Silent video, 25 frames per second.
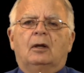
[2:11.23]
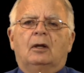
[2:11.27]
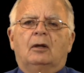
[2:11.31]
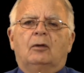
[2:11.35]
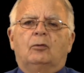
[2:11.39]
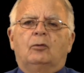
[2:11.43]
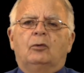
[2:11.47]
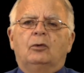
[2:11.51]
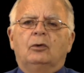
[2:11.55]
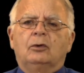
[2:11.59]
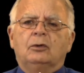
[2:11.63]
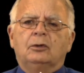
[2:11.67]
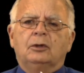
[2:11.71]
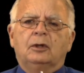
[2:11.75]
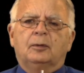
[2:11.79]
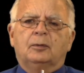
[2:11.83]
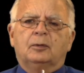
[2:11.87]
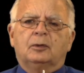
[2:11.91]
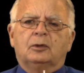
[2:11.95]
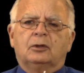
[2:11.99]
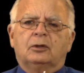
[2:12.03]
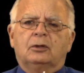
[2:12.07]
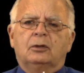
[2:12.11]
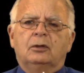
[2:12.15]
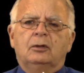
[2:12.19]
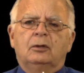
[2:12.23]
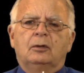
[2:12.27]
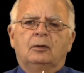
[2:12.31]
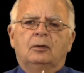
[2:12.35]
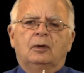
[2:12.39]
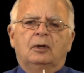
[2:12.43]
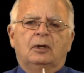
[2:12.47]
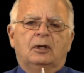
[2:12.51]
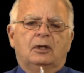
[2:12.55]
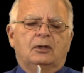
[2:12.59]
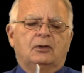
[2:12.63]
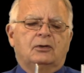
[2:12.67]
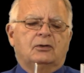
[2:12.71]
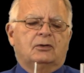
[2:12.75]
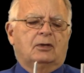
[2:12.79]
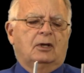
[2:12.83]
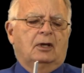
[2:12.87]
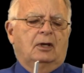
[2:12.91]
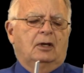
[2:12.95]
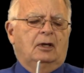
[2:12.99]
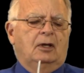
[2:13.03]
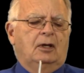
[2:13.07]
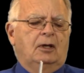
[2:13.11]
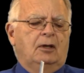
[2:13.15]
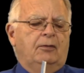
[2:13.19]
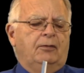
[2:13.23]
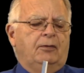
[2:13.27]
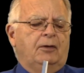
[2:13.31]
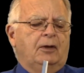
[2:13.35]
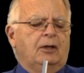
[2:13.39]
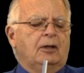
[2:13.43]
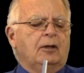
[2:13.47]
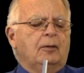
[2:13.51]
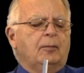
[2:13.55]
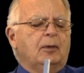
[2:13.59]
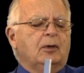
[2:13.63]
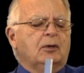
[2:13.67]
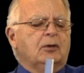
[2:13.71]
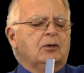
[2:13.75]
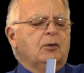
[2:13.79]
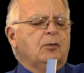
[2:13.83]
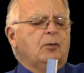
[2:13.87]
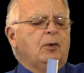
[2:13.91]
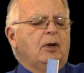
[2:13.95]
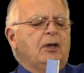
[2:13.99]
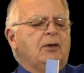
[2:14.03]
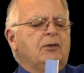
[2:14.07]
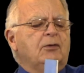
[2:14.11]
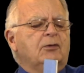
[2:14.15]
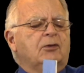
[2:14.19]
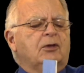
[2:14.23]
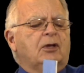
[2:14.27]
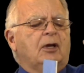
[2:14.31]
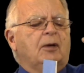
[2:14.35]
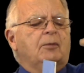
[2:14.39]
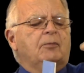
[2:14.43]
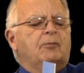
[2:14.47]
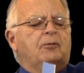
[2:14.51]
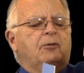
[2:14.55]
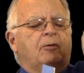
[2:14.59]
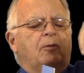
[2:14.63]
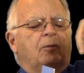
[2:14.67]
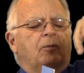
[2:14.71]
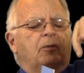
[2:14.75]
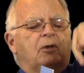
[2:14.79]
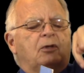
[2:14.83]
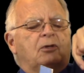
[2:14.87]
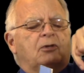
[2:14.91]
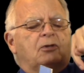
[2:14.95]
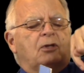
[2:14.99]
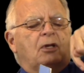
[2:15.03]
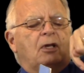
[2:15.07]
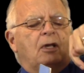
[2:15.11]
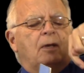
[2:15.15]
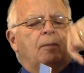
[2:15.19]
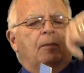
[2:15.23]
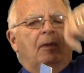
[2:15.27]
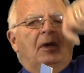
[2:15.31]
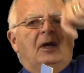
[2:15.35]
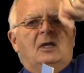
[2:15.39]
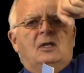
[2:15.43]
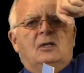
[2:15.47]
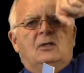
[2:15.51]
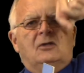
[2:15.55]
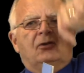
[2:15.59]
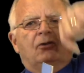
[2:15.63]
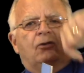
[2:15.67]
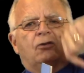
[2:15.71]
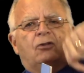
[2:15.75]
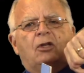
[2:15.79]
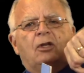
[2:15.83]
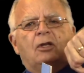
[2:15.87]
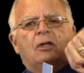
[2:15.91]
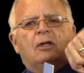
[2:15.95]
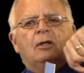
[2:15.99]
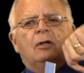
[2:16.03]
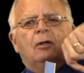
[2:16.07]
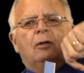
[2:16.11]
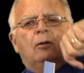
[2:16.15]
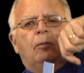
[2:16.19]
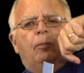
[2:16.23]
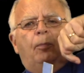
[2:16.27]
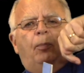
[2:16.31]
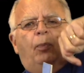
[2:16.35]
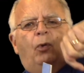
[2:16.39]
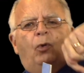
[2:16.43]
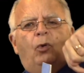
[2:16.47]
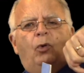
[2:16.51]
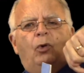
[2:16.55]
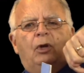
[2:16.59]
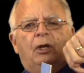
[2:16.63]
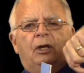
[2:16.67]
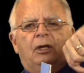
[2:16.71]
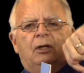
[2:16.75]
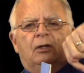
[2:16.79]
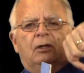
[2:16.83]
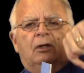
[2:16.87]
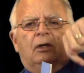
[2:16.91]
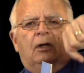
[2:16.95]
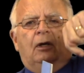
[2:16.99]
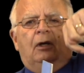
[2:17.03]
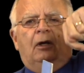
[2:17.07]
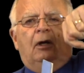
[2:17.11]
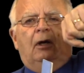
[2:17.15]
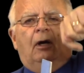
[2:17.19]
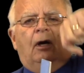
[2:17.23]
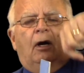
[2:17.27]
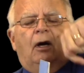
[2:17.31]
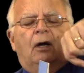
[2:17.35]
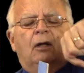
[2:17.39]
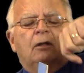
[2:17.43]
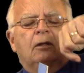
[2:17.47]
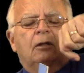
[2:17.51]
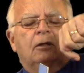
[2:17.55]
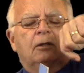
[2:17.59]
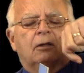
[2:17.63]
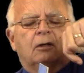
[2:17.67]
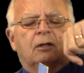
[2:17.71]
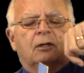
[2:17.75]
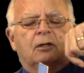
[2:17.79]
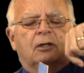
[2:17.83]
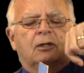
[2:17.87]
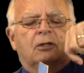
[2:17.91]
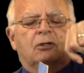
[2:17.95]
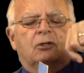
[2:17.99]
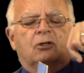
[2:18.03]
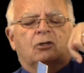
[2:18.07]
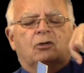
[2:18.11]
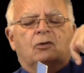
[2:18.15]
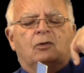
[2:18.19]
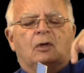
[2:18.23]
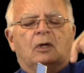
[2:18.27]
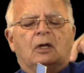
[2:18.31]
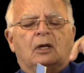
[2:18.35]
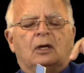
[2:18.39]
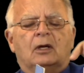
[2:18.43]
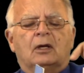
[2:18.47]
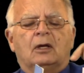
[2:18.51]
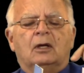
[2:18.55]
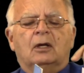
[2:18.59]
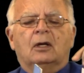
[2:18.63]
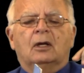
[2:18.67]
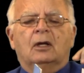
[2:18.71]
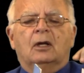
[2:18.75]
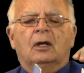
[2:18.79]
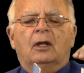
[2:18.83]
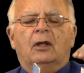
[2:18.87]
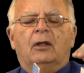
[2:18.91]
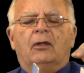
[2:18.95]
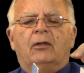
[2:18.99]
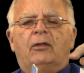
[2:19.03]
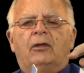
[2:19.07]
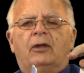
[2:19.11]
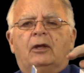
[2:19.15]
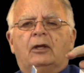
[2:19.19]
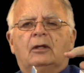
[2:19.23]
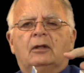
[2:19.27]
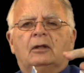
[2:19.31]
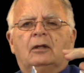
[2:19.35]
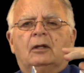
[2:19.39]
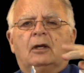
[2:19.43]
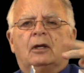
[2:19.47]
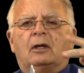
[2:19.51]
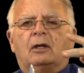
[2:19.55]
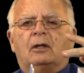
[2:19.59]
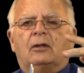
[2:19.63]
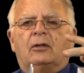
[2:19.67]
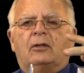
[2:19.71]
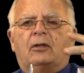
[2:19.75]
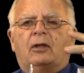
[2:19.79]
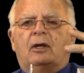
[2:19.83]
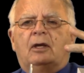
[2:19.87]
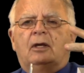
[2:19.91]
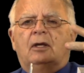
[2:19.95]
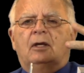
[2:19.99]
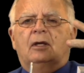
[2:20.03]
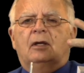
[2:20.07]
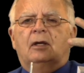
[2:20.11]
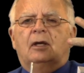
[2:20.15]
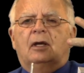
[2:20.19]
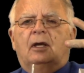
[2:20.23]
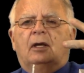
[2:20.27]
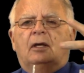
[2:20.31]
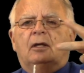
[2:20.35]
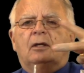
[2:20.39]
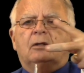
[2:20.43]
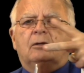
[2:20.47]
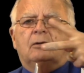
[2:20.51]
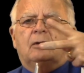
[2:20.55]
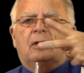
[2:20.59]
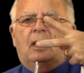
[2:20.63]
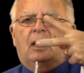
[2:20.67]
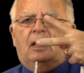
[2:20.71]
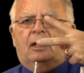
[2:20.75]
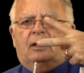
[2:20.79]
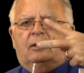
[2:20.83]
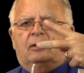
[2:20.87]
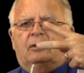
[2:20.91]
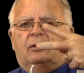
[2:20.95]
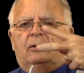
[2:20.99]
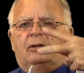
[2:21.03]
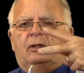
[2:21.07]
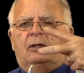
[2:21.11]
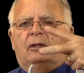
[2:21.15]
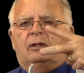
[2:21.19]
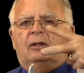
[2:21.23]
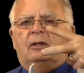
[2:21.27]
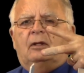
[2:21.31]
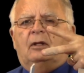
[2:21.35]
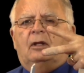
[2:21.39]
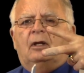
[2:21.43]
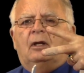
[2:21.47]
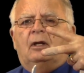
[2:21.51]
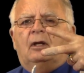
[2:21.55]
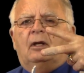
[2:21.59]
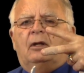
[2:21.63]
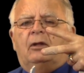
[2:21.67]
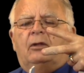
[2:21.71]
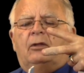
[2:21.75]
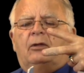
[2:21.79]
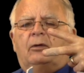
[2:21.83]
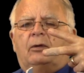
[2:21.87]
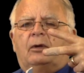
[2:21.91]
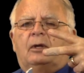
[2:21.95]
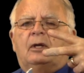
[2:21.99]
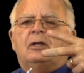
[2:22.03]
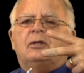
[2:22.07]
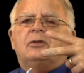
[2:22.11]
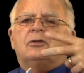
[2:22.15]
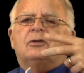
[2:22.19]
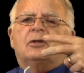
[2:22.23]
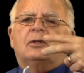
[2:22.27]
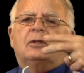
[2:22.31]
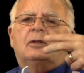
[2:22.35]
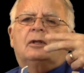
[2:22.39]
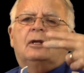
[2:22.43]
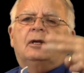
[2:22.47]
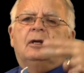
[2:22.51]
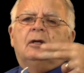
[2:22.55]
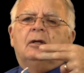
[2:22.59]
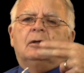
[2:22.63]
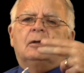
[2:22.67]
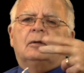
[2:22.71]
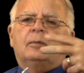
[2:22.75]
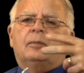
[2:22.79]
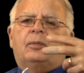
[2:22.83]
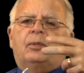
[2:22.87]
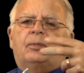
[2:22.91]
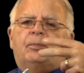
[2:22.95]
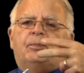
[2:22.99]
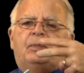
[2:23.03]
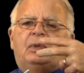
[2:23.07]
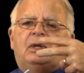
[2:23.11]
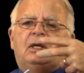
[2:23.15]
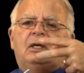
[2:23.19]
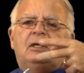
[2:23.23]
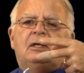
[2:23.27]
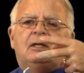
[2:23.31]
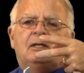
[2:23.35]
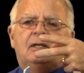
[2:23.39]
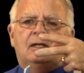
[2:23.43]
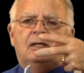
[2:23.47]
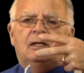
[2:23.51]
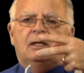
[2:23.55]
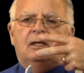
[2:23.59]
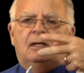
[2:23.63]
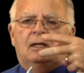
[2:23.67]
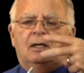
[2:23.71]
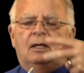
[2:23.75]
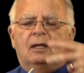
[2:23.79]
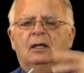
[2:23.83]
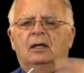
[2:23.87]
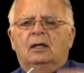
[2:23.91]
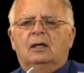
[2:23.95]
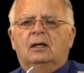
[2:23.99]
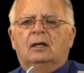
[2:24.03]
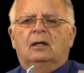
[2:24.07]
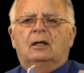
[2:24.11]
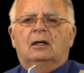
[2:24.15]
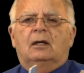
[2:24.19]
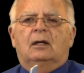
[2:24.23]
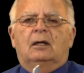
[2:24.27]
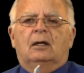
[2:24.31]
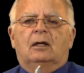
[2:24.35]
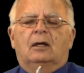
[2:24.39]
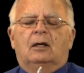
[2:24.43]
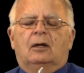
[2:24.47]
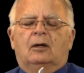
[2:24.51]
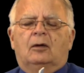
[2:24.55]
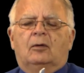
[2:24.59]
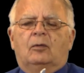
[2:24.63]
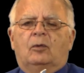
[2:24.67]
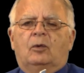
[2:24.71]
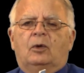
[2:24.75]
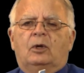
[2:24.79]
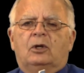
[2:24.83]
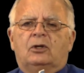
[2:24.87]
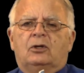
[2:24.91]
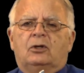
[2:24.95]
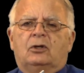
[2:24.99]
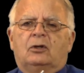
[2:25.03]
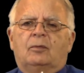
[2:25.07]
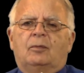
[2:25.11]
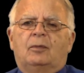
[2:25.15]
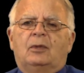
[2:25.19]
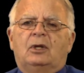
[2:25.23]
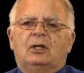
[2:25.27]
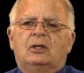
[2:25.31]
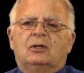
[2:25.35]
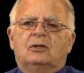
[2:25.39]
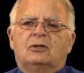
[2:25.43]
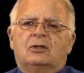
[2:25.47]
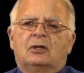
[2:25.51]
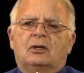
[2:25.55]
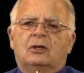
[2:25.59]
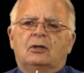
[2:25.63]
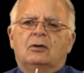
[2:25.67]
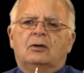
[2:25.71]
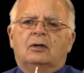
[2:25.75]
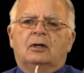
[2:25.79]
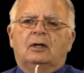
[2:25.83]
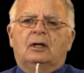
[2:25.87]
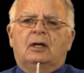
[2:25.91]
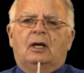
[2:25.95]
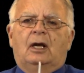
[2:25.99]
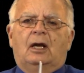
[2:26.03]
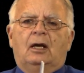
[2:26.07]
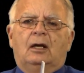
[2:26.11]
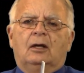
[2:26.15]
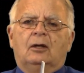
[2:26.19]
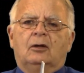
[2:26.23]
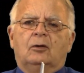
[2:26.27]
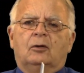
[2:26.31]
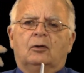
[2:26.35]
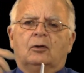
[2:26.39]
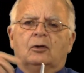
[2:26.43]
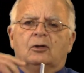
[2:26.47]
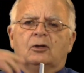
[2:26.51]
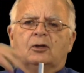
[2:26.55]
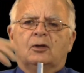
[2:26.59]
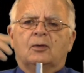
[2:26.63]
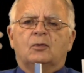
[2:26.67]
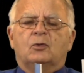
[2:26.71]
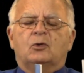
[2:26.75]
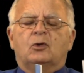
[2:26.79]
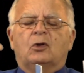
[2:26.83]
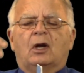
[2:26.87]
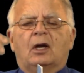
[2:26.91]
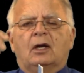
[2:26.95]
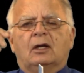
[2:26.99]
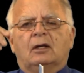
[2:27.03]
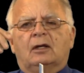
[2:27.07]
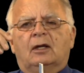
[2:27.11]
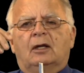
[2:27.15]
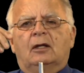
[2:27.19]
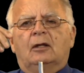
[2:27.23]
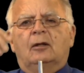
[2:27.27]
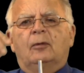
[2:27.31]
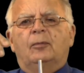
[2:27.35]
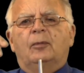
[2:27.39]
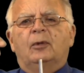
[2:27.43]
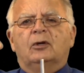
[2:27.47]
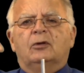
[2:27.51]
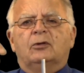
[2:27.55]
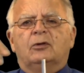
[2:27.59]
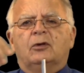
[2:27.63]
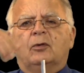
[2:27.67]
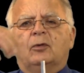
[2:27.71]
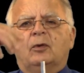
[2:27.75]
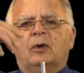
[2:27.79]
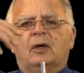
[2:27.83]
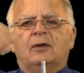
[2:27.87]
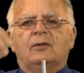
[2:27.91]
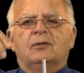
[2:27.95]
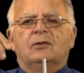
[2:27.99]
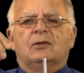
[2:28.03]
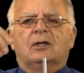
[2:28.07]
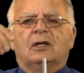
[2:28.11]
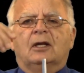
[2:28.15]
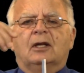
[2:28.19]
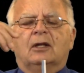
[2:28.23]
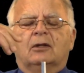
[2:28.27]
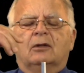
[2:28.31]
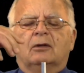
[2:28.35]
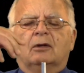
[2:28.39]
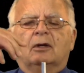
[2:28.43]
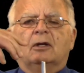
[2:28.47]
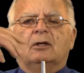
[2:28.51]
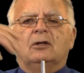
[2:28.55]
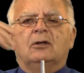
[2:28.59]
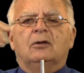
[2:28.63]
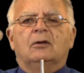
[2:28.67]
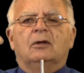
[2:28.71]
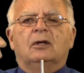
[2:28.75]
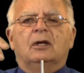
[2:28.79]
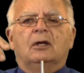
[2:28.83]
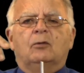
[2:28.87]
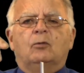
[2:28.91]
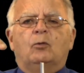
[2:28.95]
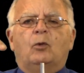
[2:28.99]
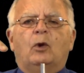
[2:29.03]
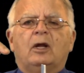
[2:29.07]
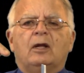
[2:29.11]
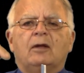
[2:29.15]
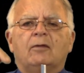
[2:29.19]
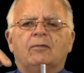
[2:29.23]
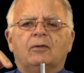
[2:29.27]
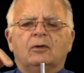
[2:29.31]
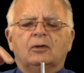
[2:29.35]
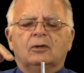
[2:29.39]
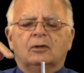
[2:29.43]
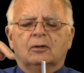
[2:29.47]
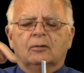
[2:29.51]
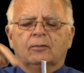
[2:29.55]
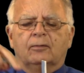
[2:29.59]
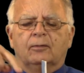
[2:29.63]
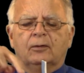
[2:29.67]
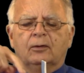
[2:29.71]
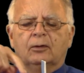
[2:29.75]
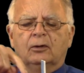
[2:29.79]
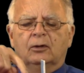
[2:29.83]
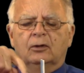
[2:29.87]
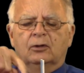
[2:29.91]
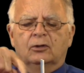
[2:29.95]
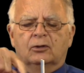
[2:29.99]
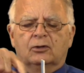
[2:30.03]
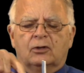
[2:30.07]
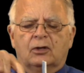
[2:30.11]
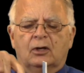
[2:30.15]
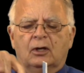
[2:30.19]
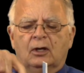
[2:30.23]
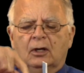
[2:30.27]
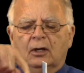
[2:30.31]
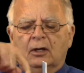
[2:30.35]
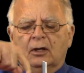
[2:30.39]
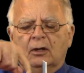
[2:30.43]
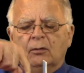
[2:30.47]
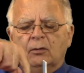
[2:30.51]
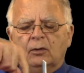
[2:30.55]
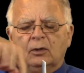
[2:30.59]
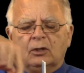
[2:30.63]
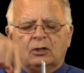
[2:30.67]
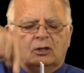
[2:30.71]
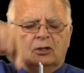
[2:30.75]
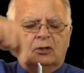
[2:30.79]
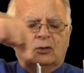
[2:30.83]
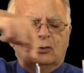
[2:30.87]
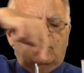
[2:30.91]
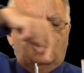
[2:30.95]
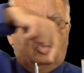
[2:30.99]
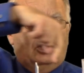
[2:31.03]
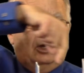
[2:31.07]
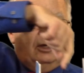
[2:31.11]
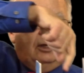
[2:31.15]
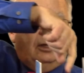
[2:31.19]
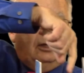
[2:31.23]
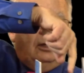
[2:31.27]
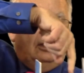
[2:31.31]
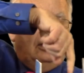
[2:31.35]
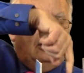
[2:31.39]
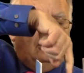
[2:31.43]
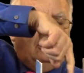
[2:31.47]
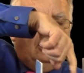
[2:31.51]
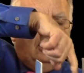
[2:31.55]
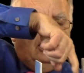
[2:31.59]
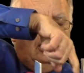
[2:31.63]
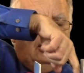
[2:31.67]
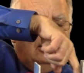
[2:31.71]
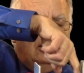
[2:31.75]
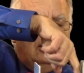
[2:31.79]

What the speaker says: Rule number two is that if elementary waves come from the same single point on the target screen, then they interact. Then there is a linear PDE, which means that you can add or subtract elementary waves together and you get wave interference, which is why any